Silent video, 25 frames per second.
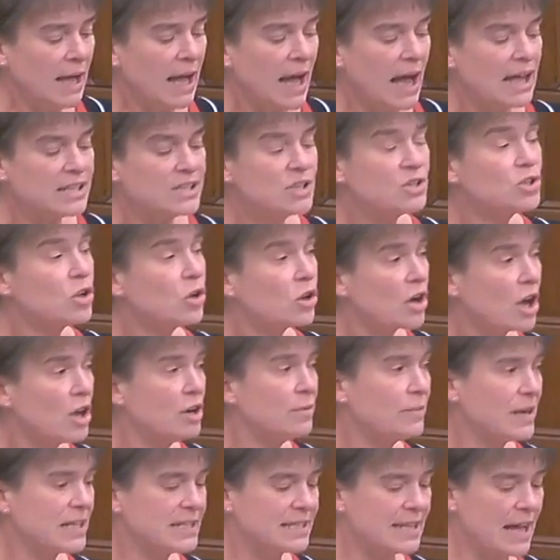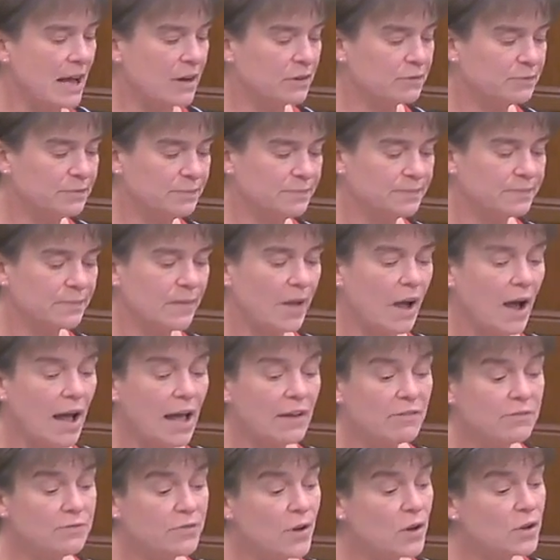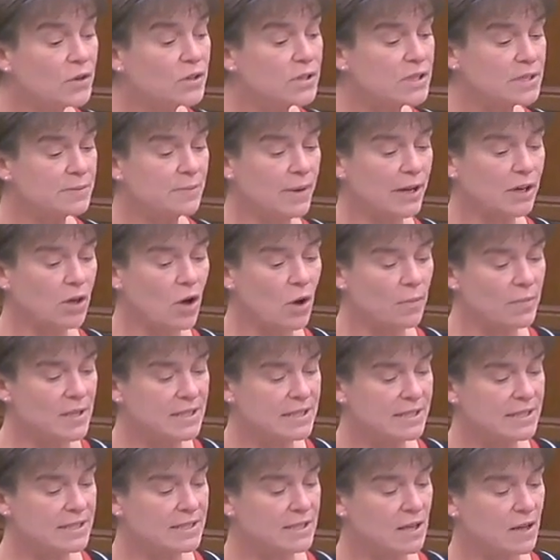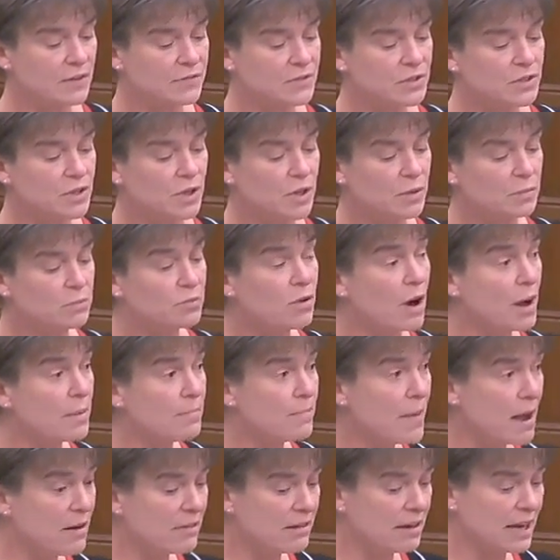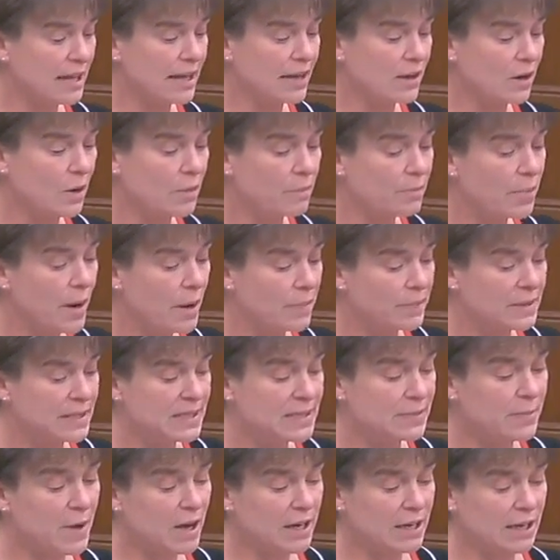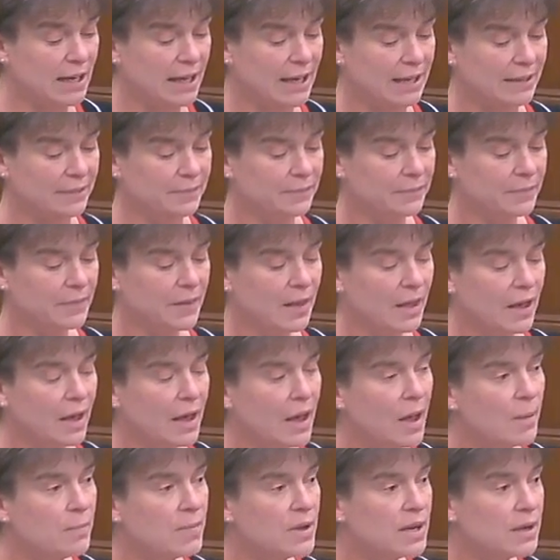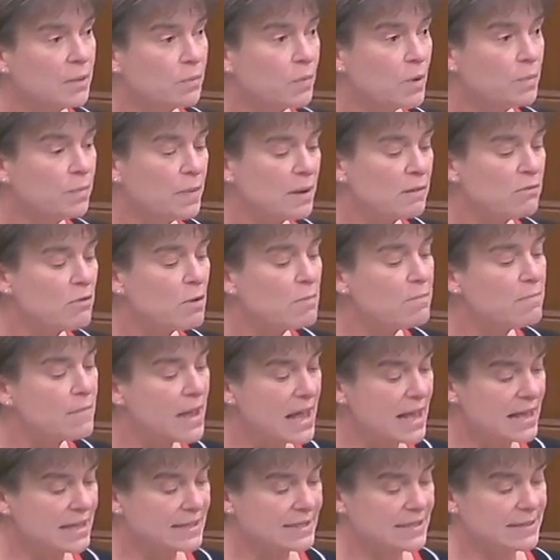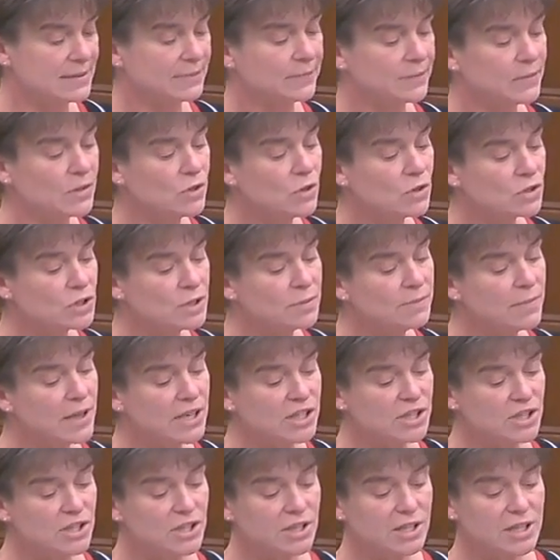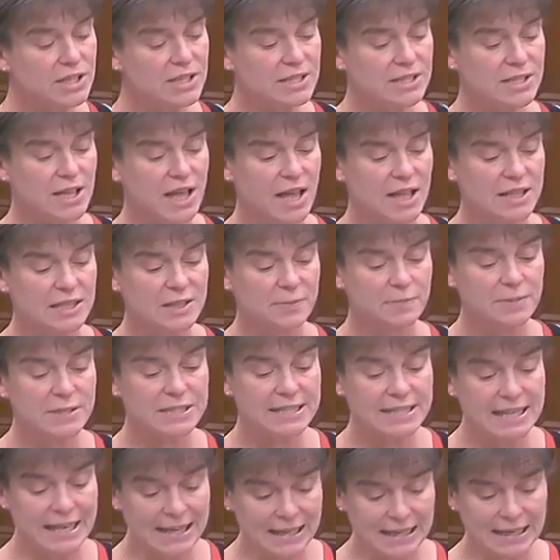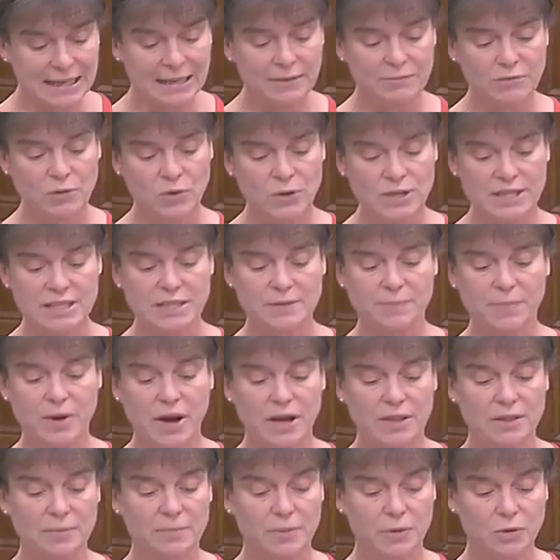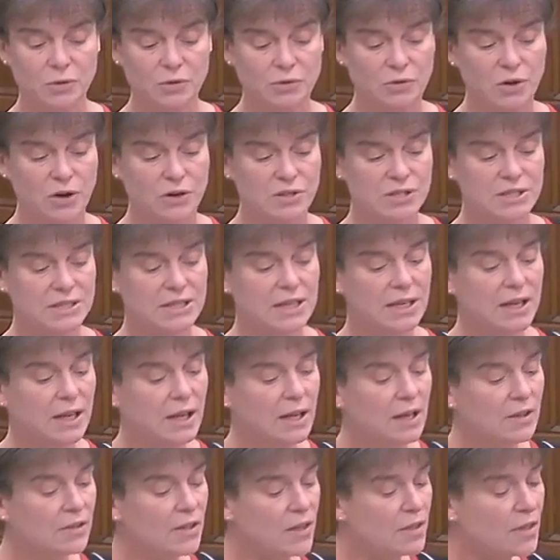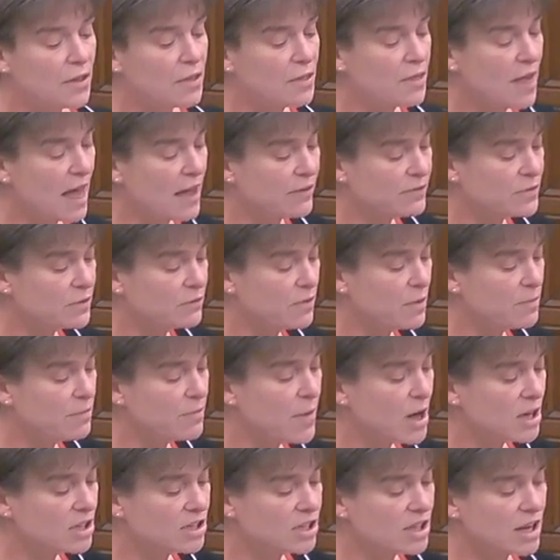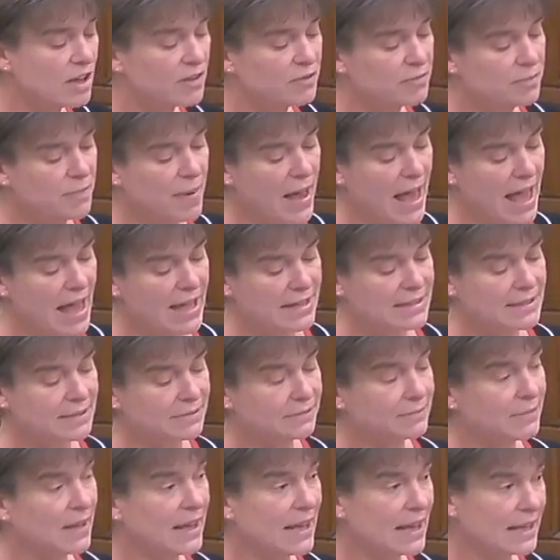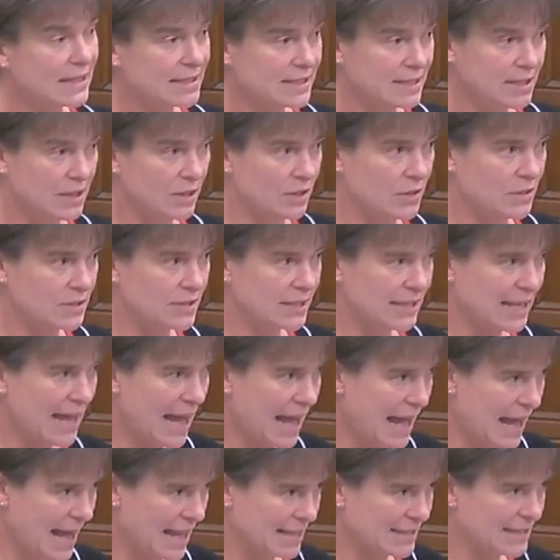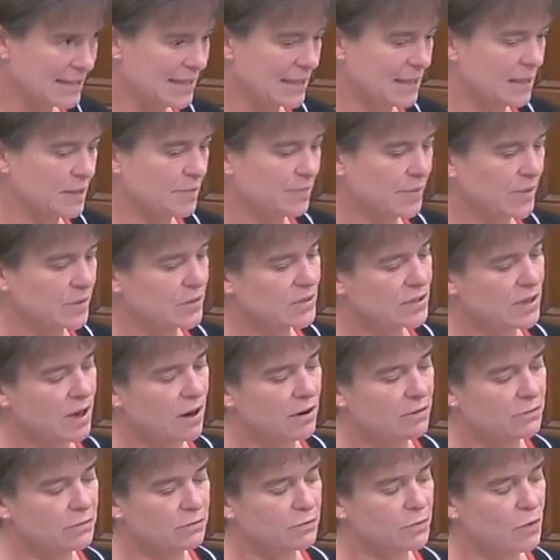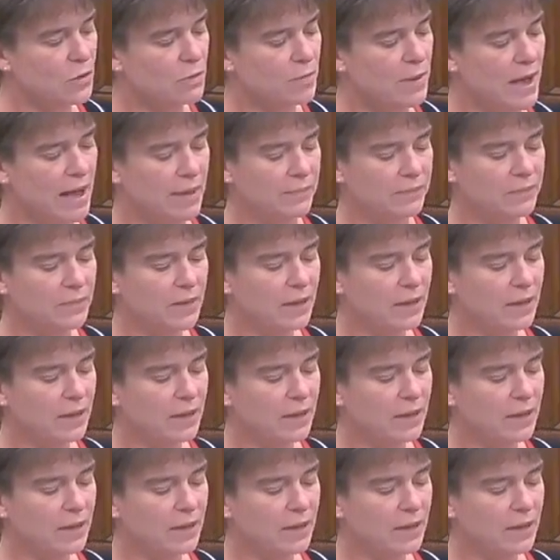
As a dog owner myself, I have focused my comments this afternoon primarily on puppy smuggling. But it would be remiss not to mention the concerns particularly voiced by the Blue Cross that the theft of a much-loved pet excludes cats in the bill's current format,